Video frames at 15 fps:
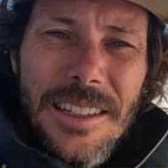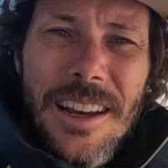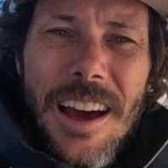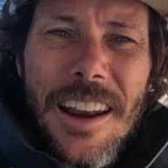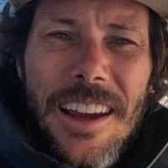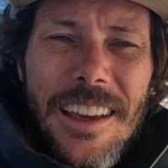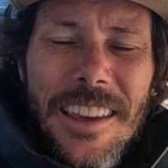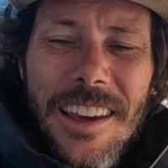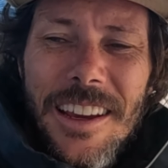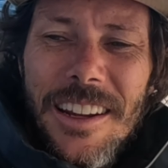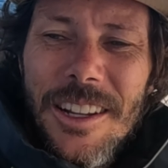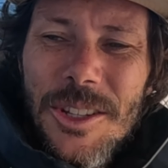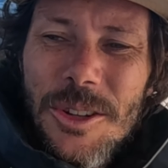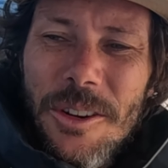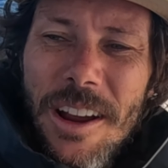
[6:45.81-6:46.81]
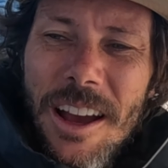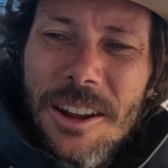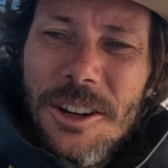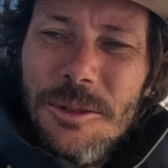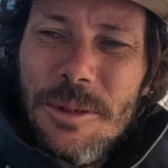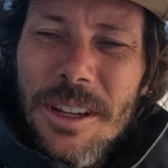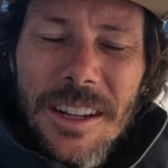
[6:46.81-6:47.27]
it's kind of kicking us
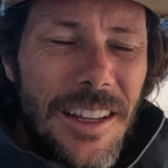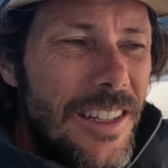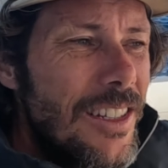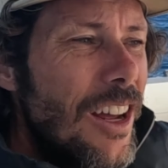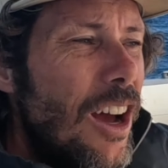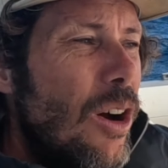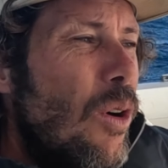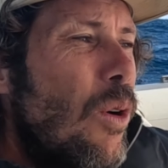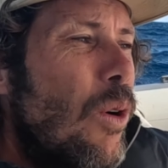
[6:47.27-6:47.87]
around a bit. It's not